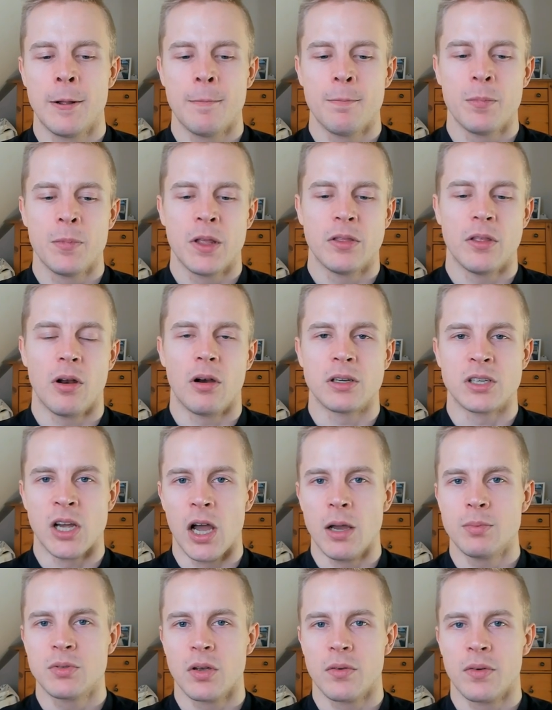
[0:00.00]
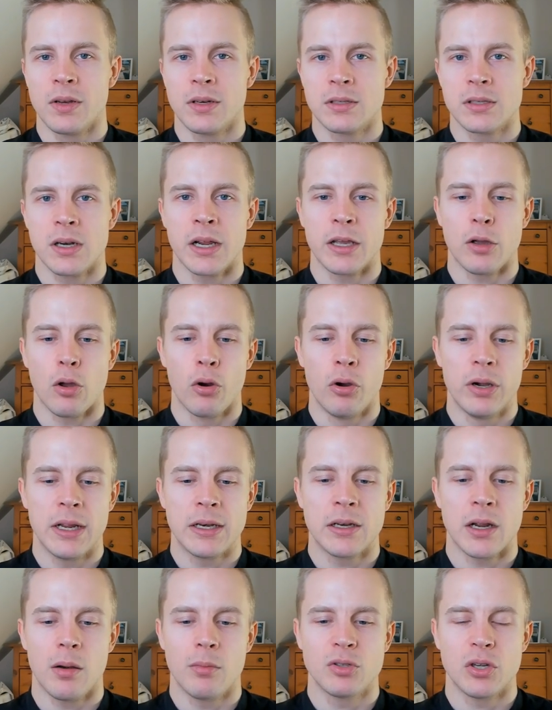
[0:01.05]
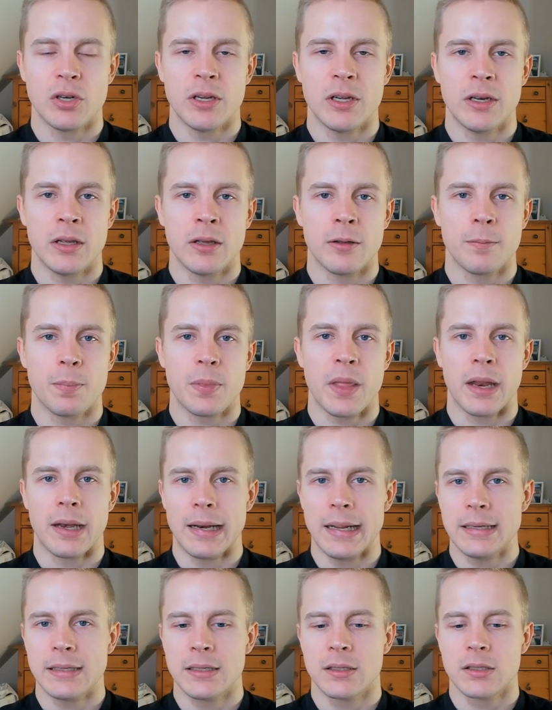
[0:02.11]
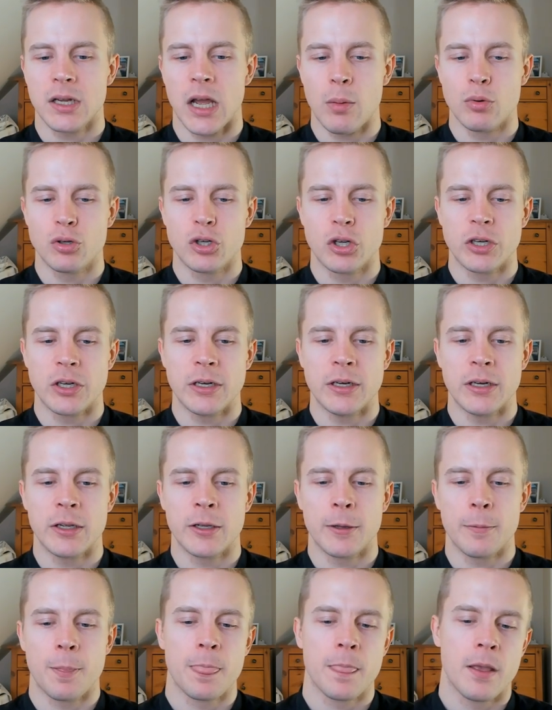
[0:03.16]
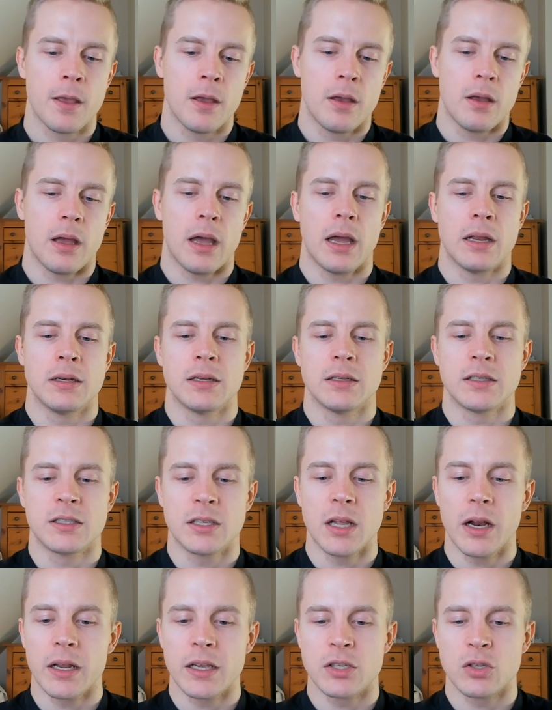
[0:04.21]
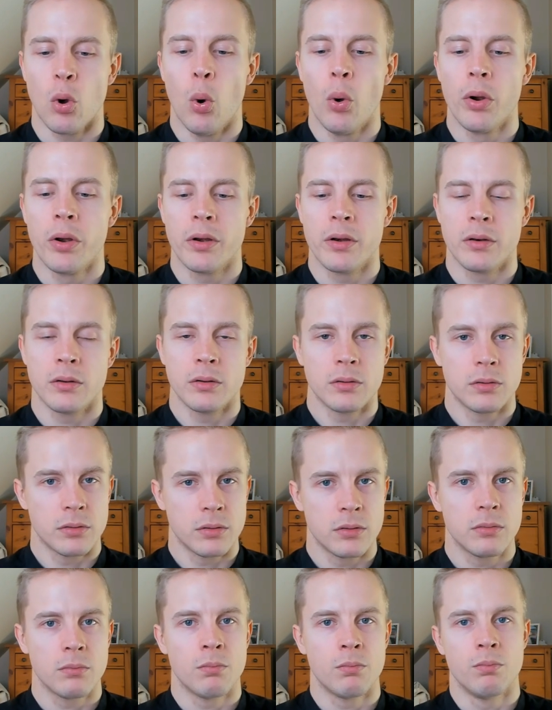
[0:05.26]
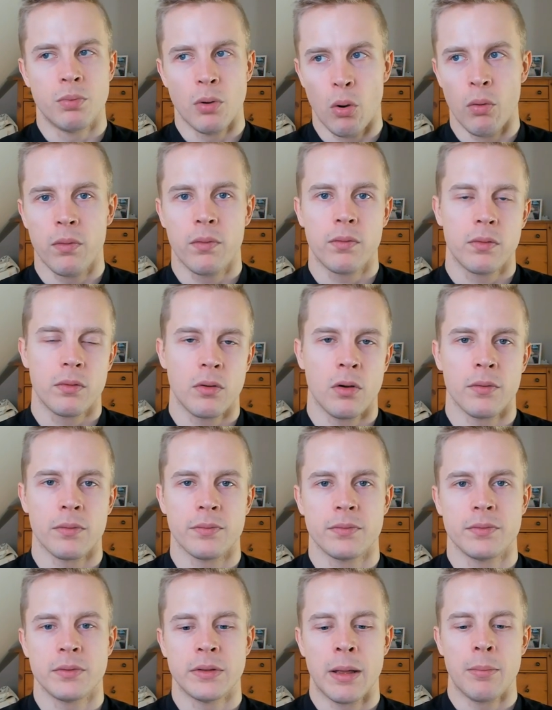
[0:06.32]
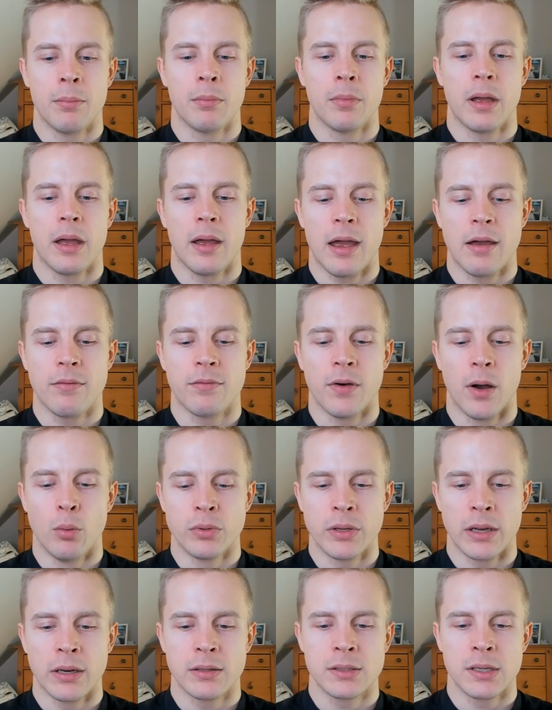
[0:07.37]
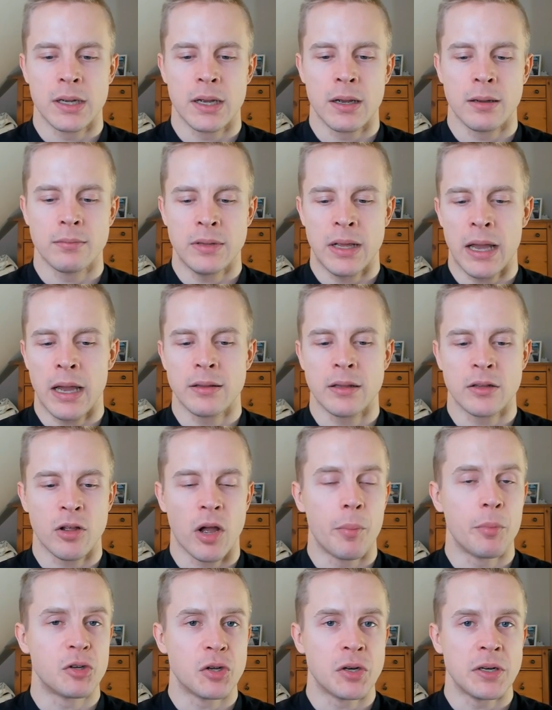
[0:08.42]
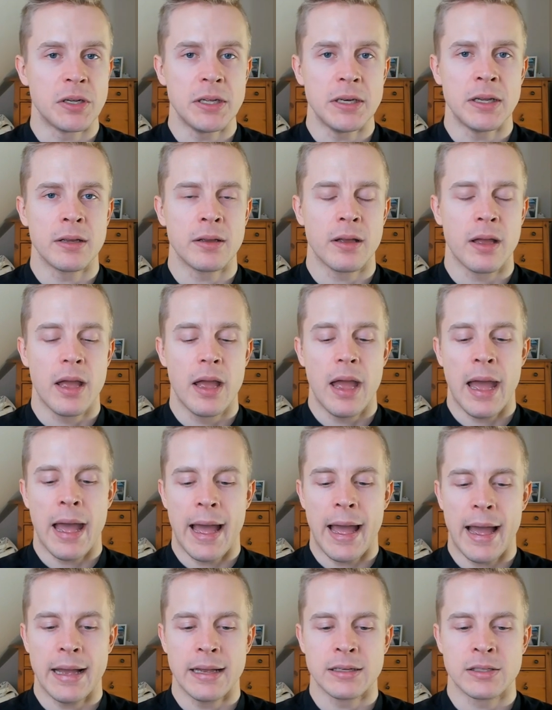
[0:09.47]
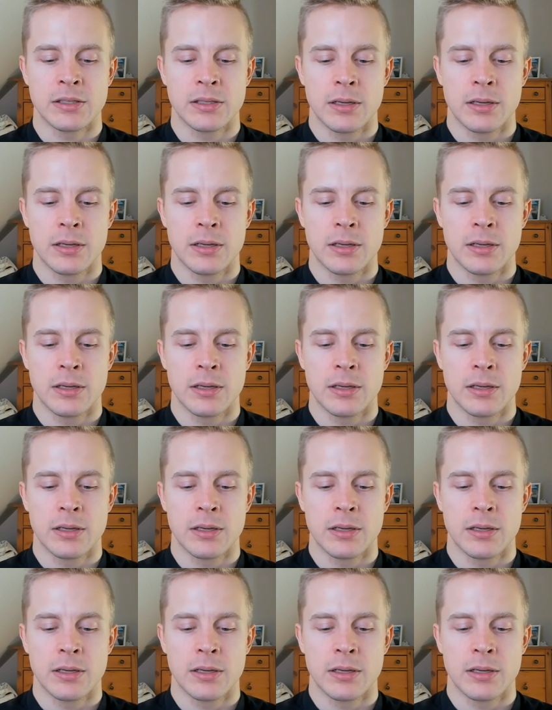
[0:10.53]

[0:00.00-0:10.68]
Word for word: There are types of it like early time restricted eating and late time restricted eating, and the studies on both of them uh, have found that uh, yeah, the time restricted eating has